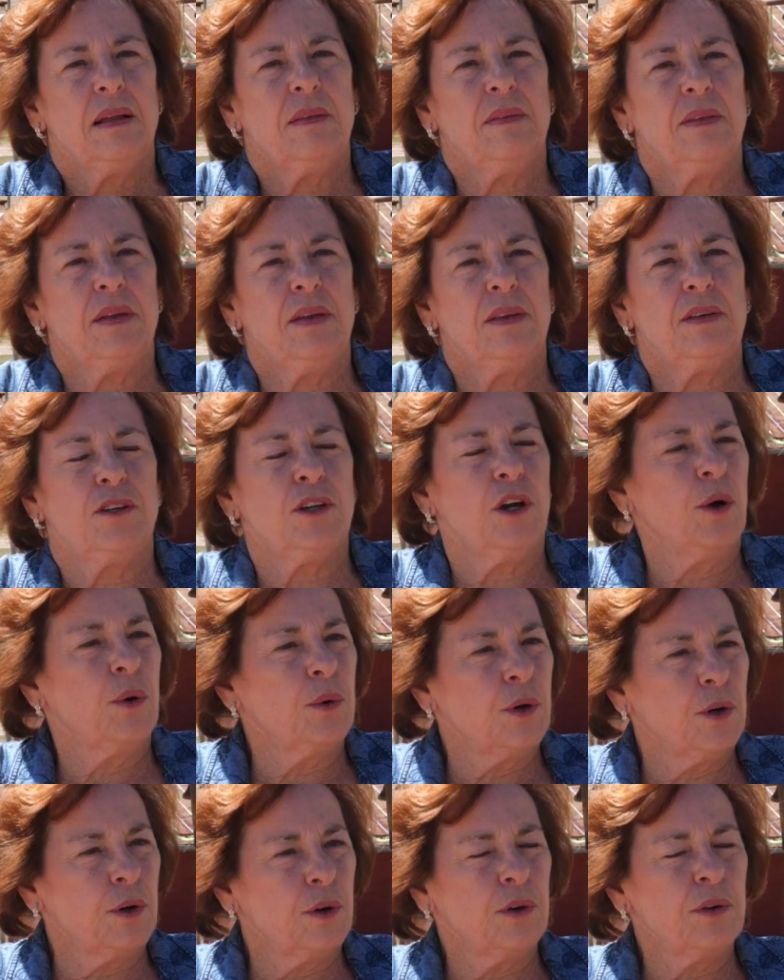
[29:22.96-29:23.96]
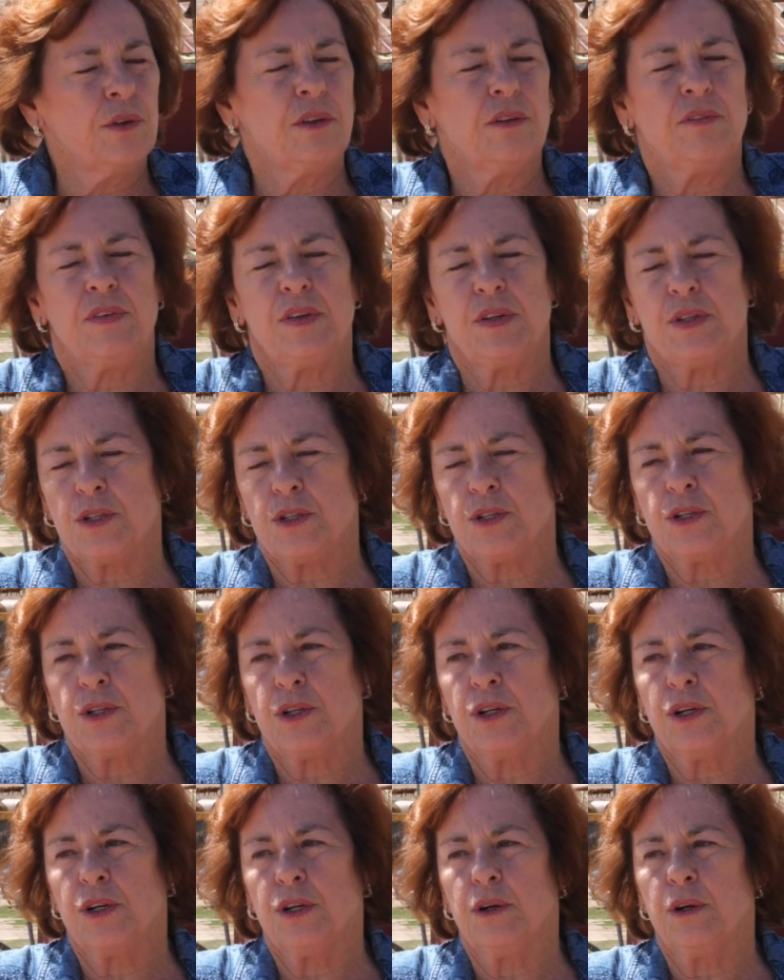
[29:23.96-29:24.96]
the donor, the
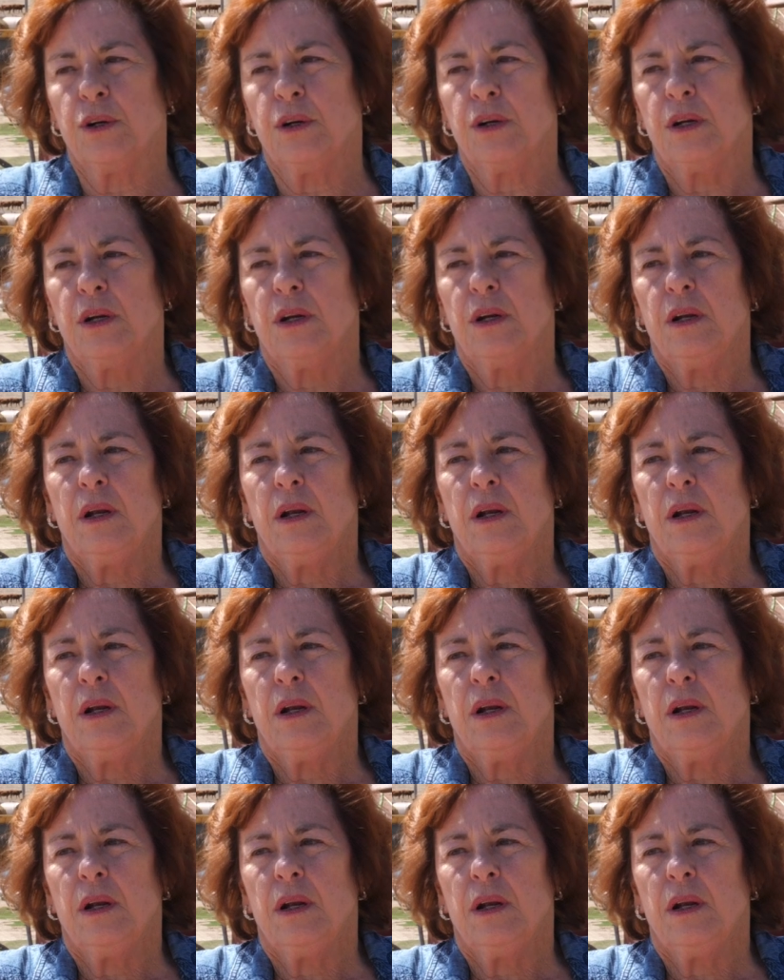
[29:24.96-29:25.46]
visitor,